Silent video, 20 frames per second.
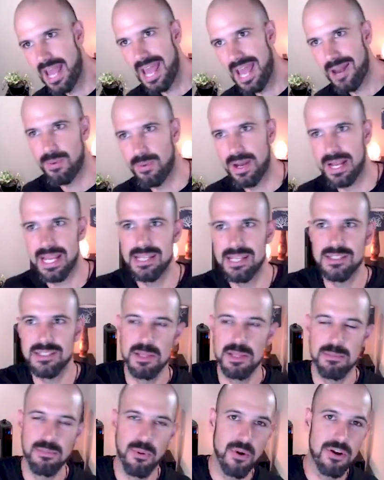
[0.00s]
And when it gets to
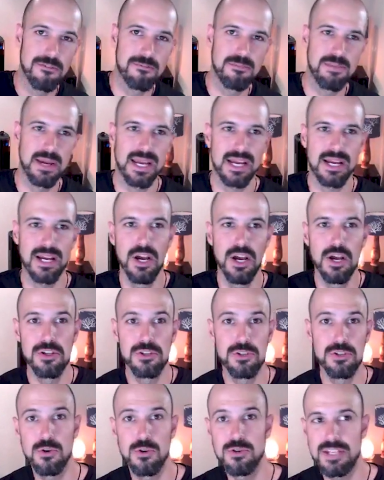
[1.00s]
the point of being
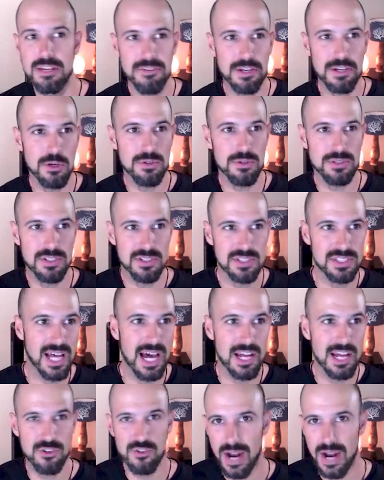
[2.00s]
too difficult to
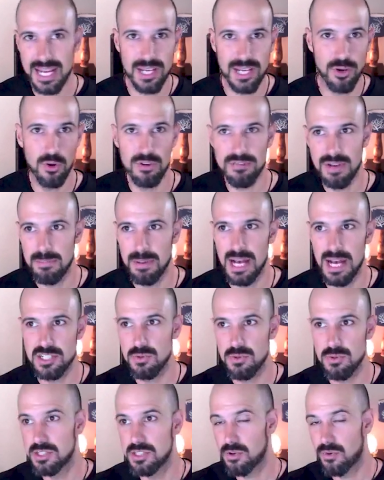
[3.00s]
start tracking all of our
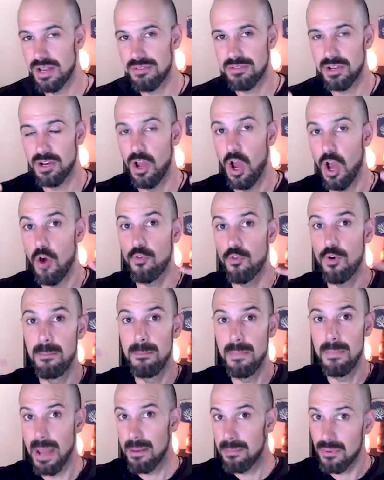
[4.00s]
passwords or even
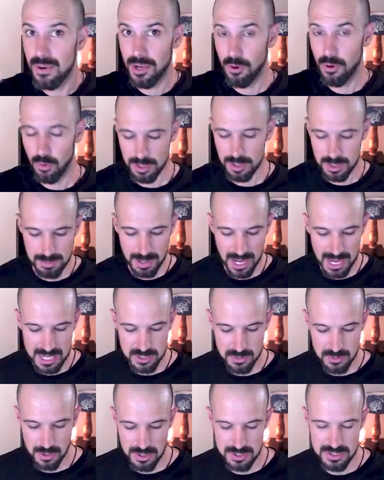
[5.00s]
remembering all of the
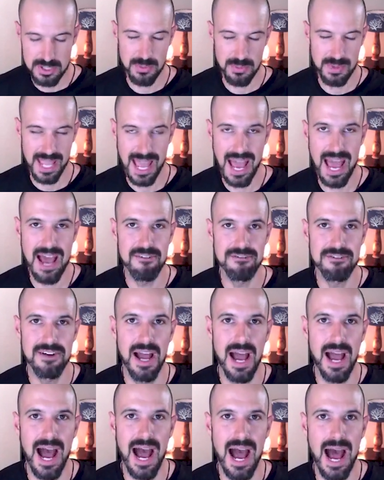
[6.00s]
passwords that we have uh,